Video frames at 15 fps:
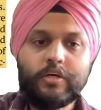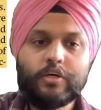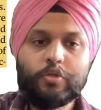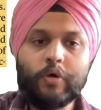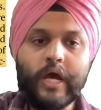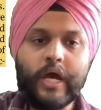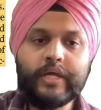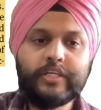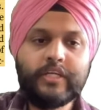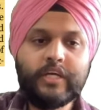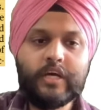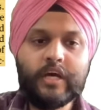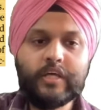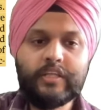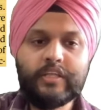So
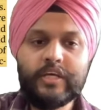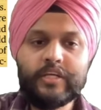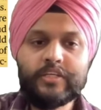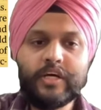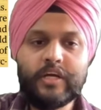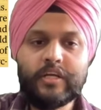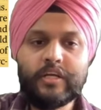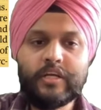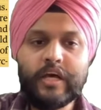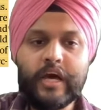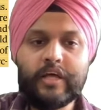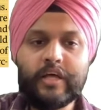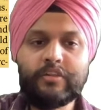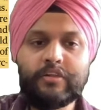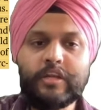ICHR
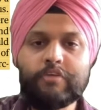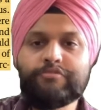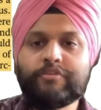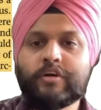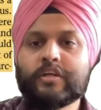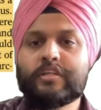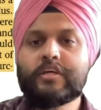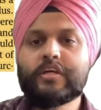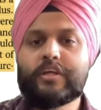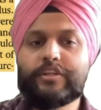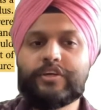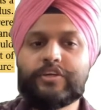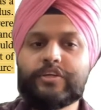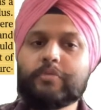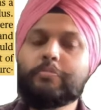has deferred the
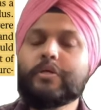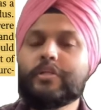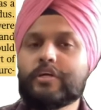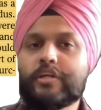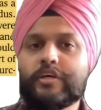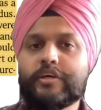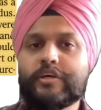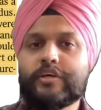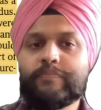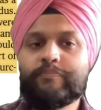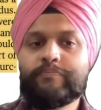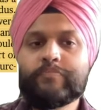decision basically.